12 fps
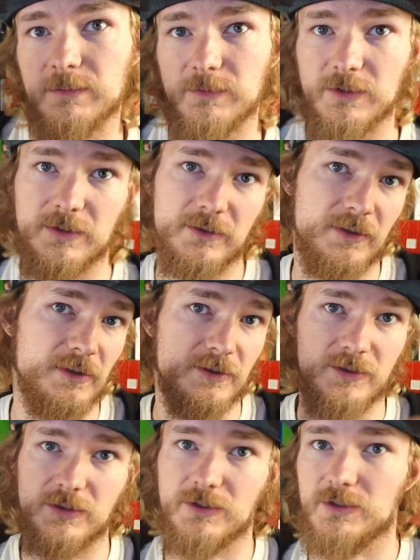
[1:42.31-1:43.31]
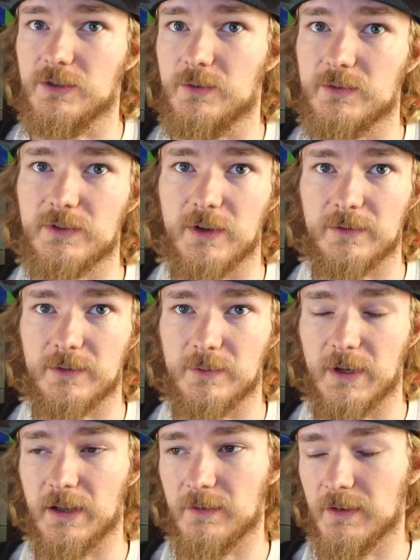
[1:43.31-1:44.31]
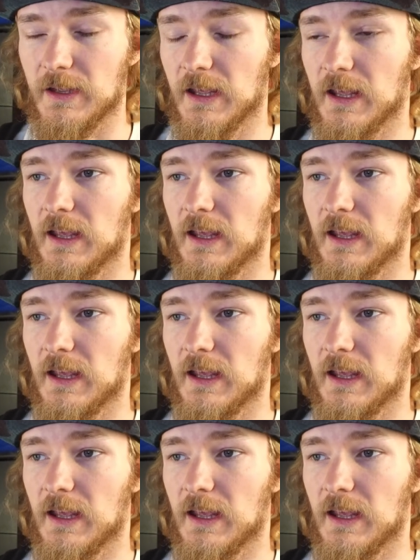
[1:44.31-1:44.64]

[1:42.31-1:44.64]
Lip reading: I'm just gonna show stuff around.